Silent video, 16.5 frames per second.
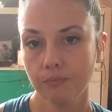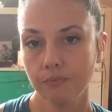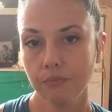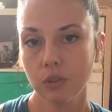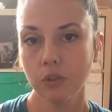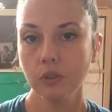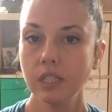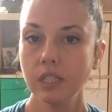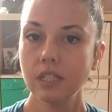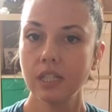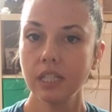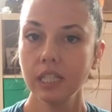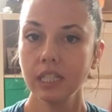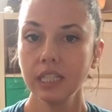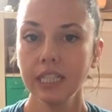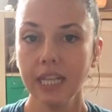So the
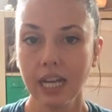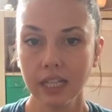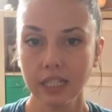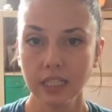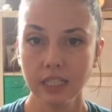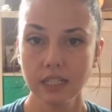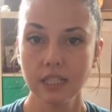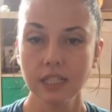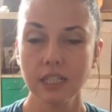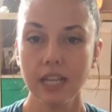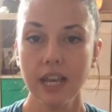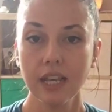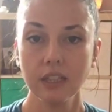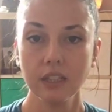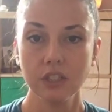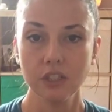iliacus
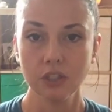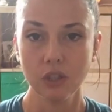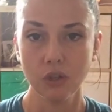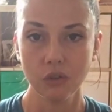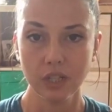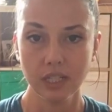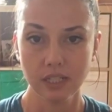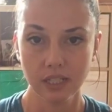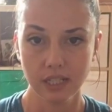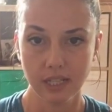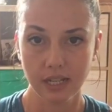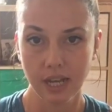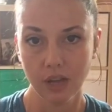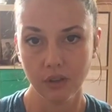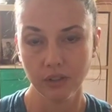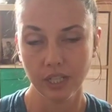and the psoas and
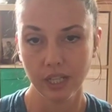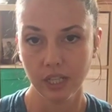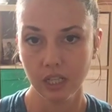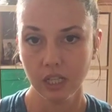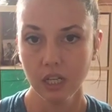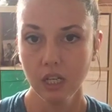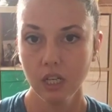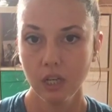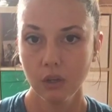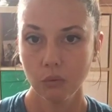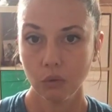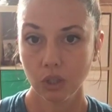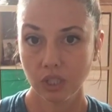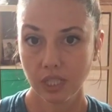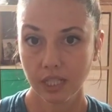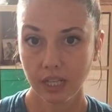how they
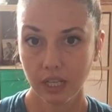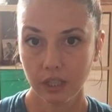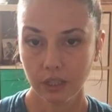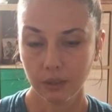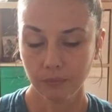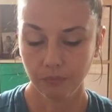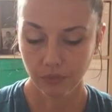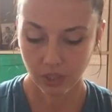work together.